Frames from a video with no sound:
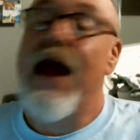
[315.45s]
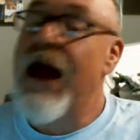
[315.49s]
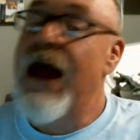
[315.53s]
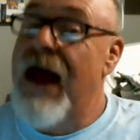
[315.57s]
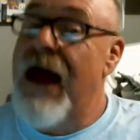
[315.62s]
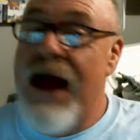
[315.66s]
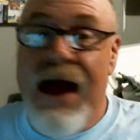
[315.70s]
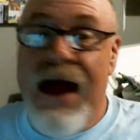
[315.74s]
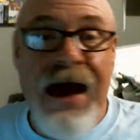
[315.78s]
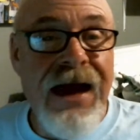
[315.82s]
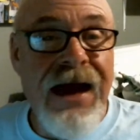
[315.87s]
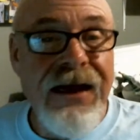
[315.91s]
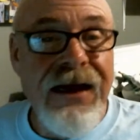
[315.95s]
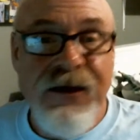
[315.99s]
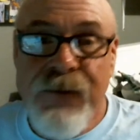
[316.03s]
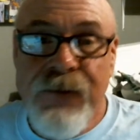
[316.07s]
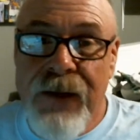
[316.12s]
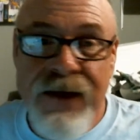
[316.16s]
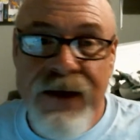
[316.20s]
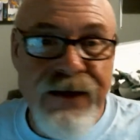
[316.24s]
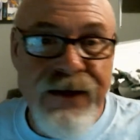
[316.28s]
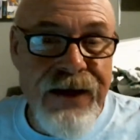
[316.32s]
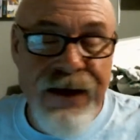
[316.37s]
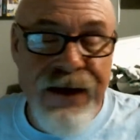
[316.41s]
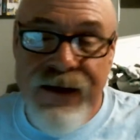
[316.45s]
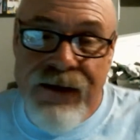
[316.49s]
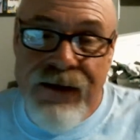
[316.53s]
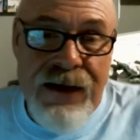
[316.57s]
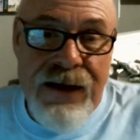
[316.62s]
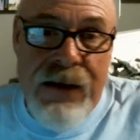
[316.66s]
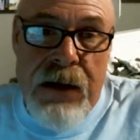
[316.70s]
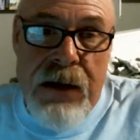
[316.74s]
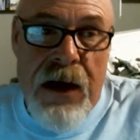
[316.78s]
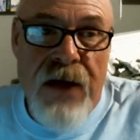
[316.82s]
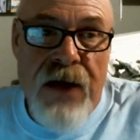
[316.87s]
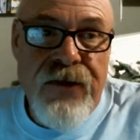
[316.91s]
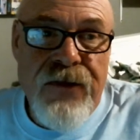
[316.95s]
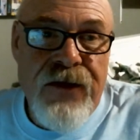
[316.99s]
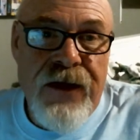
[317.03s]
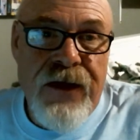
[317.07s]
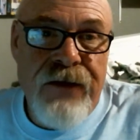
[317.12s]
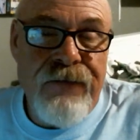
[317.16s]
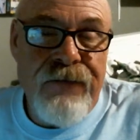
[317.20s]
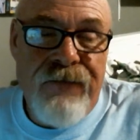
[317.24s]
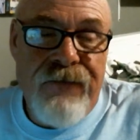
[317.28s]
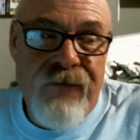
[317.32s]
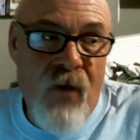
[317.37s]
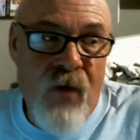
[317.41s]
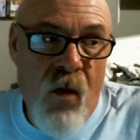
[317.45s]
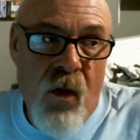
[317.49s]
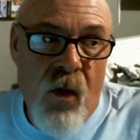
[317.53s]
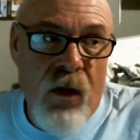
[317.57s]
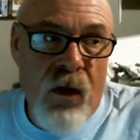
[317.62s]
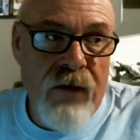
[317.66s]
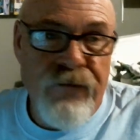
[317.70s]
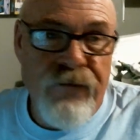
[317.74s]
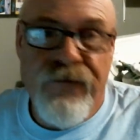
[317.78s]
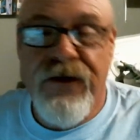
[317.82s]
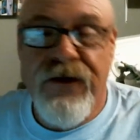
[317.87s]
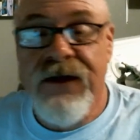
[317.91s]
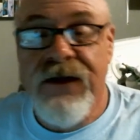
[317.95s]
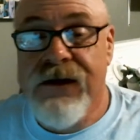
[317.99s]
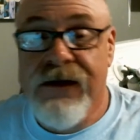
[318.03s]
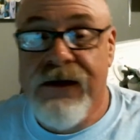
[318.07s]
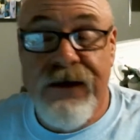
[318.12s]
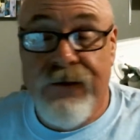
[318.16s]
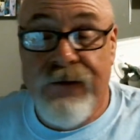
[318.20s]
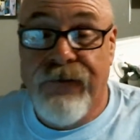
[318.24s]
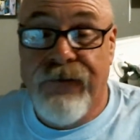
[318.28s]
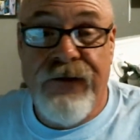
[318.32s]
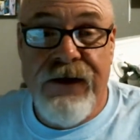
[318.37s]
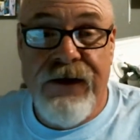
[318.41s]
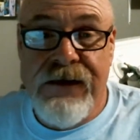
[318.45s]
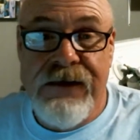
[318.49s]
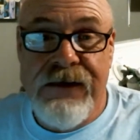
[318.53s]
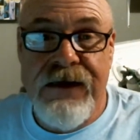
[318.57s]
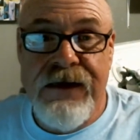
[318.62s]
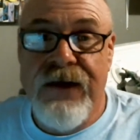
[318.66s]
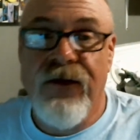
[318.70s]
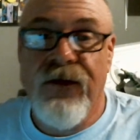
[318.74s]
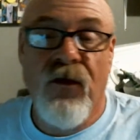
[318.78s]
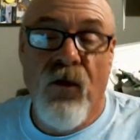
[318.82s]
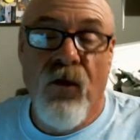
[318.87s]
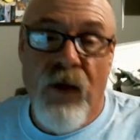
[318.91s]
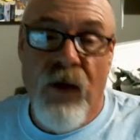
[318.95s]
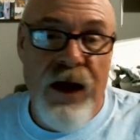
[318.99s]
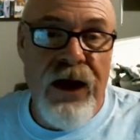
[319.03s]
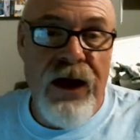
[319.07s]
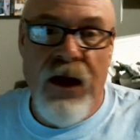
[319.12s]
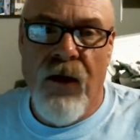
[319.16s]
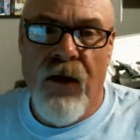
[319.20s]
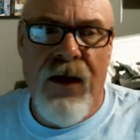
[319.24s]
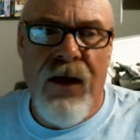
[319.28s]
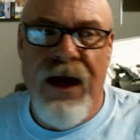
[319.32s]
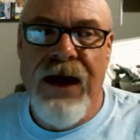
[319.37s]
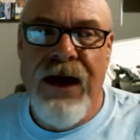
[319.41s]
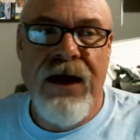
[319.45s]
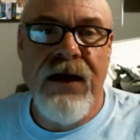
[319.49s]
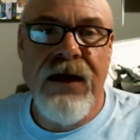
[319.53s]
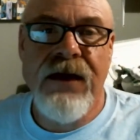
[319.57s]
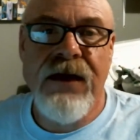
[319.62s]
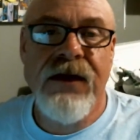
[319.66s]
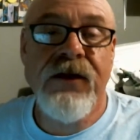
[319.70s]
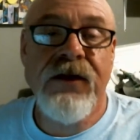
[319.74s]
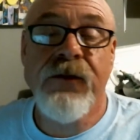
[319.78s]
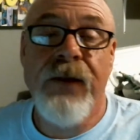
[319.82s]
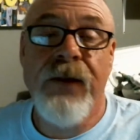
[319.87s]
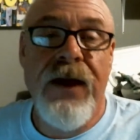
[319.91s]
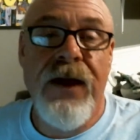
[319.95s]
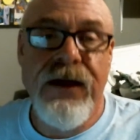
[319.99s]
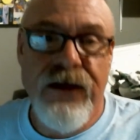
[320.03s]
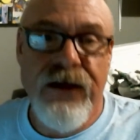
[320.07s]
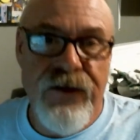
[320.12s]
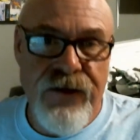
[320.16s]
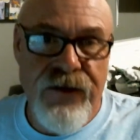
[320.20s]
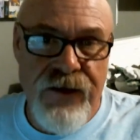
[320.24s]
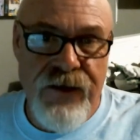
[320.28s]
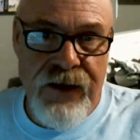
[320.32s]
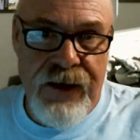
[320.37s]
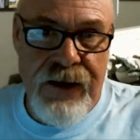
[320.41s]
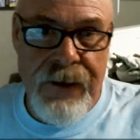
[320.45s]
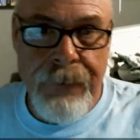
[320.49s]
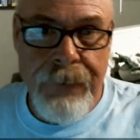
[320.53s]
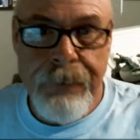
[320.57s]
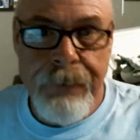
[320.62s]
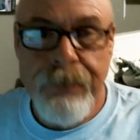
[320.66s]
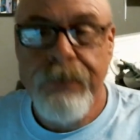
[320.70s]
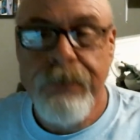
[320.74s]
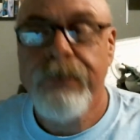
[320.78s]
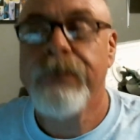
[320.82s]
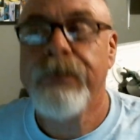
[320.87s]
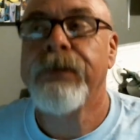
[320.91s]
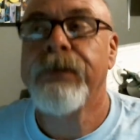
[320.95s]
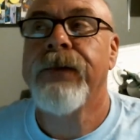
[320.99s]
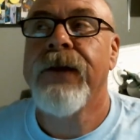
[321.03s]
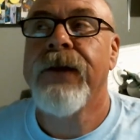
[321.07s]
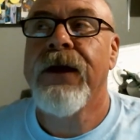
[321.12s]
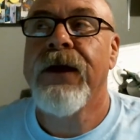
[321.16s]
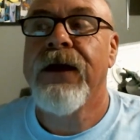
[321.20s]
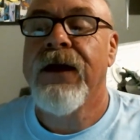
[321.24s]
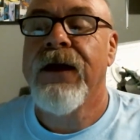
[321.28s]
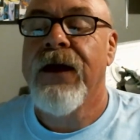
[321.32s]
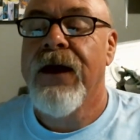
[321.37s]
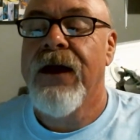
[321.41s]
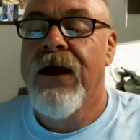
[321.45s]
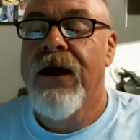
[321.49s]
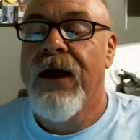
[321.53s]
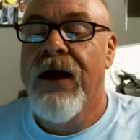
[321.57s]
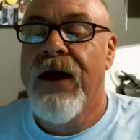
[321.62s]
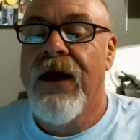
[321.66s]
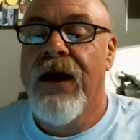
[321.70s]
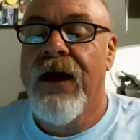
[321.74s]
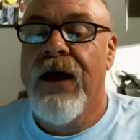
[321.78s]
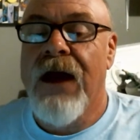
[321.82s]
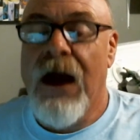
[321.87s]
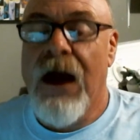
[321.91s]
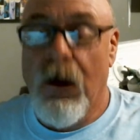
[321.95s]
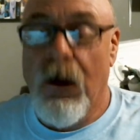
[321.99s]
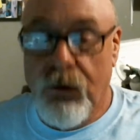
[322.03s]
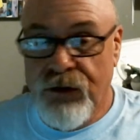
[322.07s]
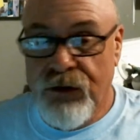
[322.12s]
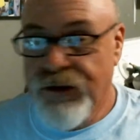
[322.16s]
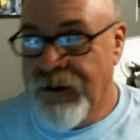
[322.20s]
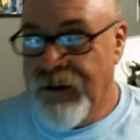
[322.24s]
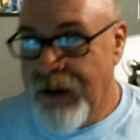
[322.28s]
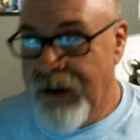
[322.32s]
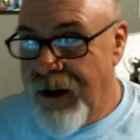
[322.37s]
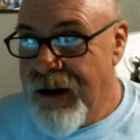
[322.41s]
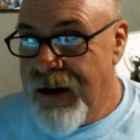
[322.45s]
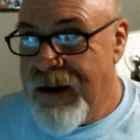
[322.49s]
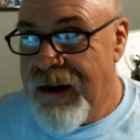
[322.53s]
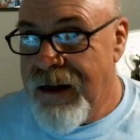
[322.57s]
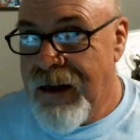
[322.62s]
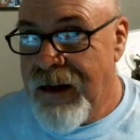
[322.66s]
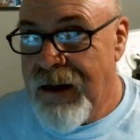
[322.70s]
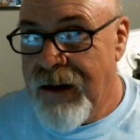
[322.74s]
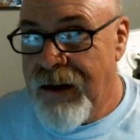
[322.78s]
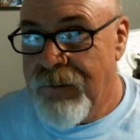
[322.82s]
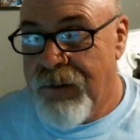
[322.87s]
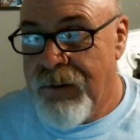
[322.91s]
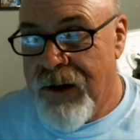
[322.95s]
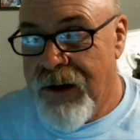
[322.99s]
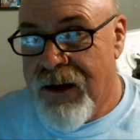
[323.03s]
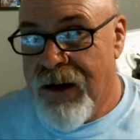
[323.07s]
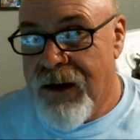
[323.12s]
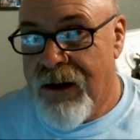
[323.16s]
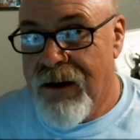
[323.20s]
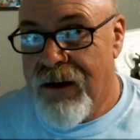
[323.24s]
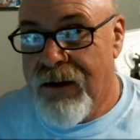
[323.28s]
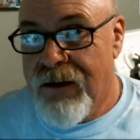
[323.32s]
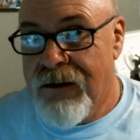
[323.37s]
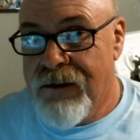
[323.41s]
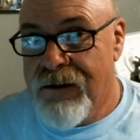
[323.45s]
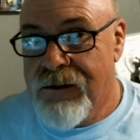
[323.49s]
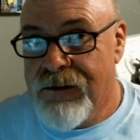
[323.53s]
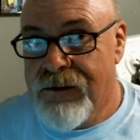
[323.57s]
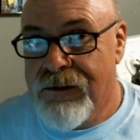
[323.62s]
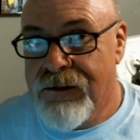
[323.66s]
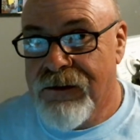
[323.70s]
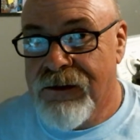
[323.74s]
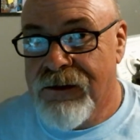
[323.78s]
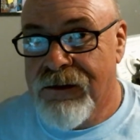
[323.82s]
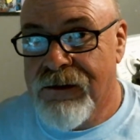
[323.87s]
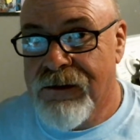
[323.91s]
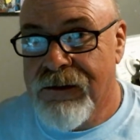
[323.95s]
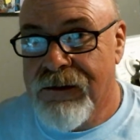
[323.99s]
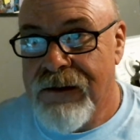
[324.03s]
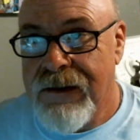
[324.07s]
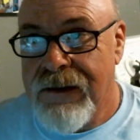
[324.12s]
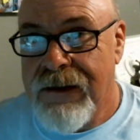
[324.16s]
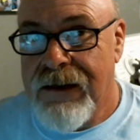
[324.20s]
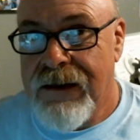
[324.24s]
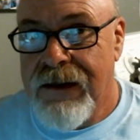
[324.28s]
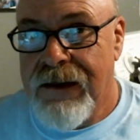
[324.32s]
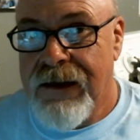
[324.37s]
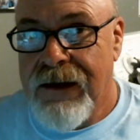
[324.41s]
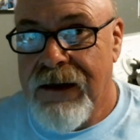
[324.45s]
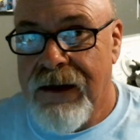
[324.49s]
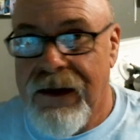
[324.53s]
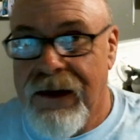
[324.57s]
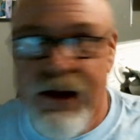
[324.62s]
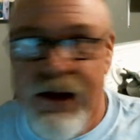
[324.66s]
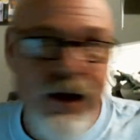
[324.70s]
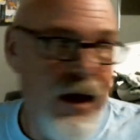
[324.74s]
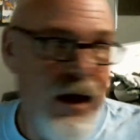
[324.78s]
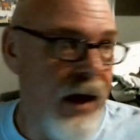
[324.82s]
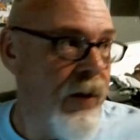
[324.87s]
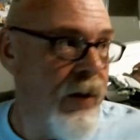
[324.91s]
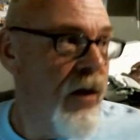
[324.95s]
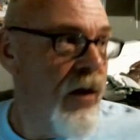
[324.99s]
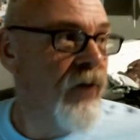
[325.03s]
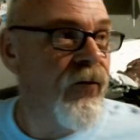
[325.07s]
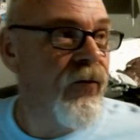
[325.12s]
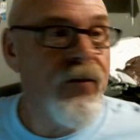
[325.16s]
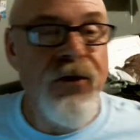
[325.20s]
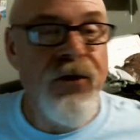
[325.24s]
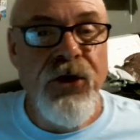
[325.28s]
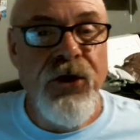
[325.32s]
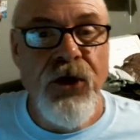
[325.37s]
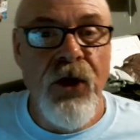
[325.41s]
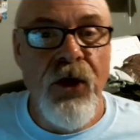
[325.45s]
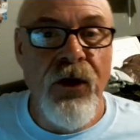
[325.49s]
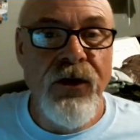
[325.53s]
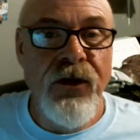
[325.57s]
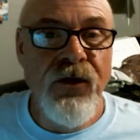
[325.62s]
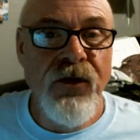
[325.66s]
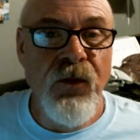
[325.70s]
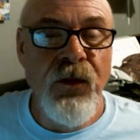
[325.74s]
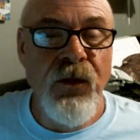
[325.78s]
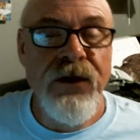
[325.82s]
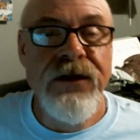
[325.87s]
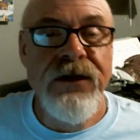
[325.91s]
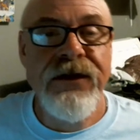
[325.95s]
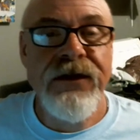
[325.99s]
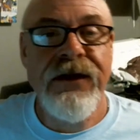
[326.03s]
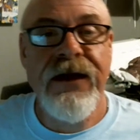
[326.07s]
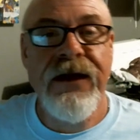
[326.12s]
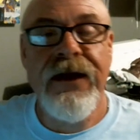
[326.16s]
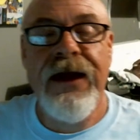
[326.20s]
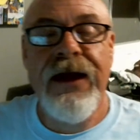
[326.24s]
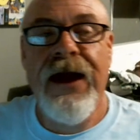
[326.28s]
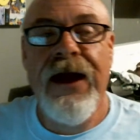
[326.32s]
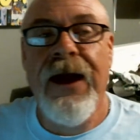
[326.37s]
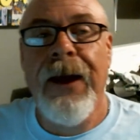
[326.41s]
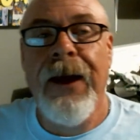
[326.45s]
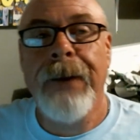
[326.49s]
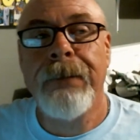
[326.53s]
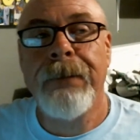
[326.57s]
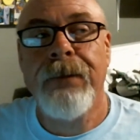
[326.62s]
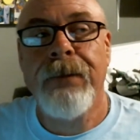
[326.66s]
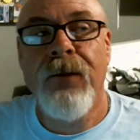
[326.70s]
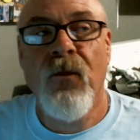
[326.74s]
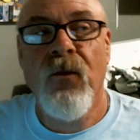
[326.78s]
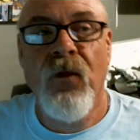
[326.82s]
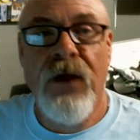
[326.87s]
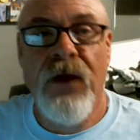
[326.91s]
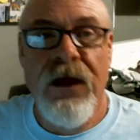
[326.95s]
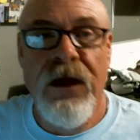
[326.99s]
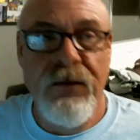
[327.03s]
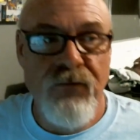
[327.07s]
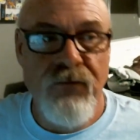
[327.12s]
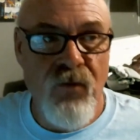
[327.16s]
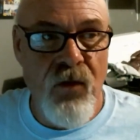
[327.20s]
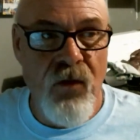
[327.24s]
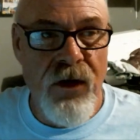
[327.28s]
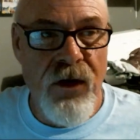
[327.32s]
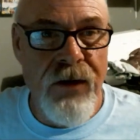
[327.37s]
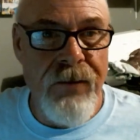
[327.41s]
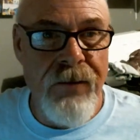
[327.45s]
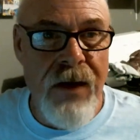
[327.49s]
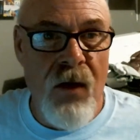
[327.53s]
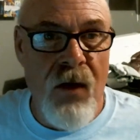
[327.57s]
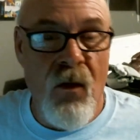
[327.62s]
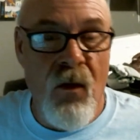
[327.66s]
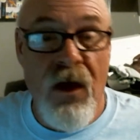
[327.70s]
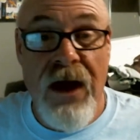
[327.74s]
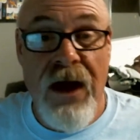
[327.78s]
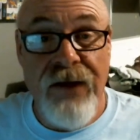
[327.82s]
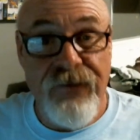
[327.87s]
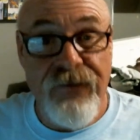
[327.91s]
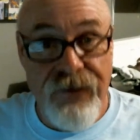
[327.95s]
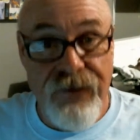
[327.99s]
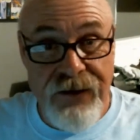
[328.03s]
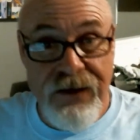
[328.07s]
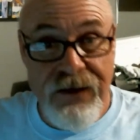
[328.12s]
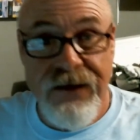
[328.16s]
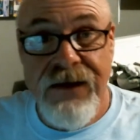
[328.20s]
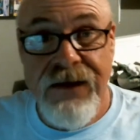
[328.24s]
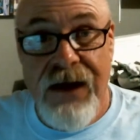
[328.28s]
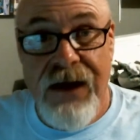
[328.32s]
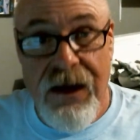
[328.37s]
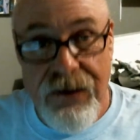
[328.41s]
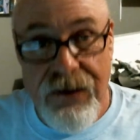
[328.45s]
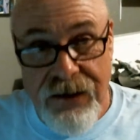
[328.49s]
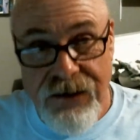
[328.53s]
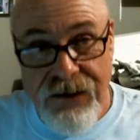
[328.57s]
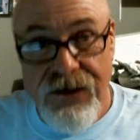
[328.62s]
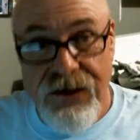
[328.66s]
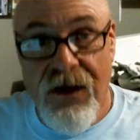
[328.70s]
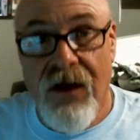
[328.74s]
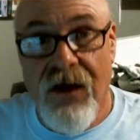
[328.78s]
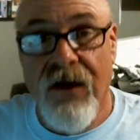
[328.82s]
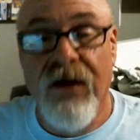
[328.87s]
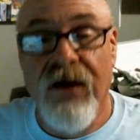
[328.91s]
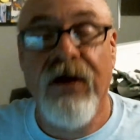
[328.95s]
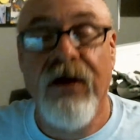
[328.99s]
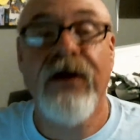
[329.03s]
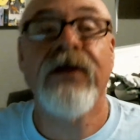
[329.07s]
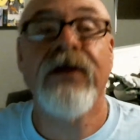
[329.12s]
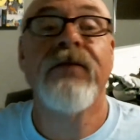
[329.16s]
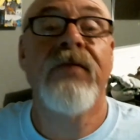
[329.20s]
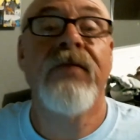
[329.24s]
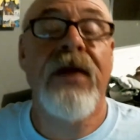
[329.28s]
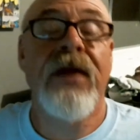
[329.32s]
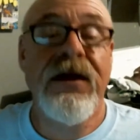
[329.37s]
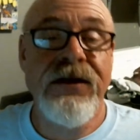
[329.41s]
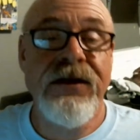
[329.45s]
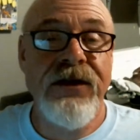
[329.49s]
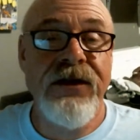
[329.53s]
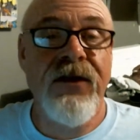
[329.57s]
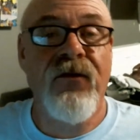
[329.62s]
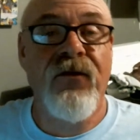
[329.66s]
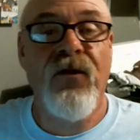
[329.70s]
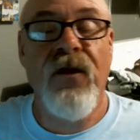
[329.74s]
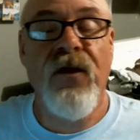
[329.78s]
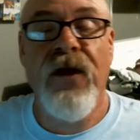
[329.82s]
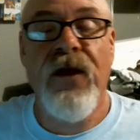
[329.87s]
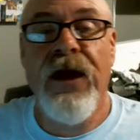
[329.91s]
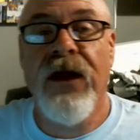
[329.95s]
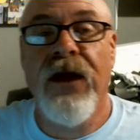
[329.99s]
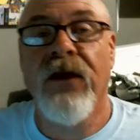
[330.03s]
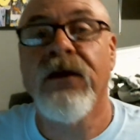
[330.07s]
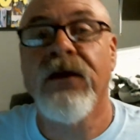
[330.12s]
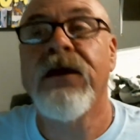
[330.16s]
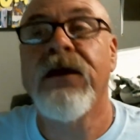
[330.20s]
I expected nothing for fixing the radio. I didn't expect a thing. I was lucky because he came out from church one Sunday when my wife and his daughter and myself were there.